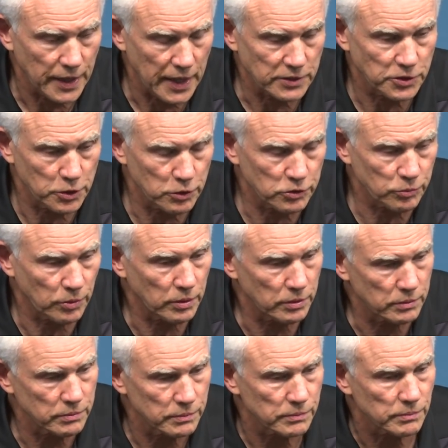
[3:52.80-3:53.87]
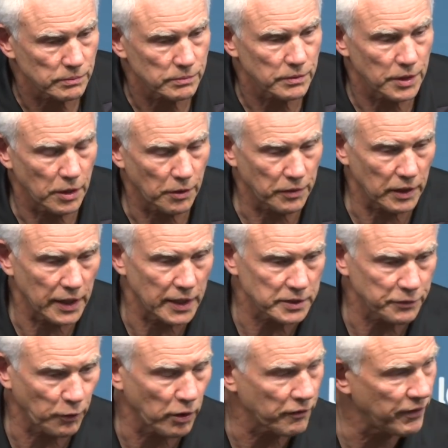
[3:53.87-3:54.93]
As usual, you know, the
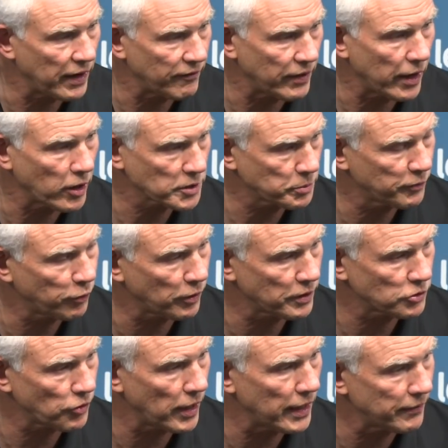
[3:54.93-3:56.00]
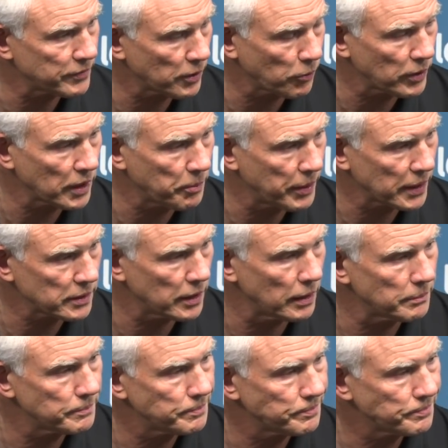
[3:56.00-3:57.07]
last 4 or 5 hours before the draft, it really picked up.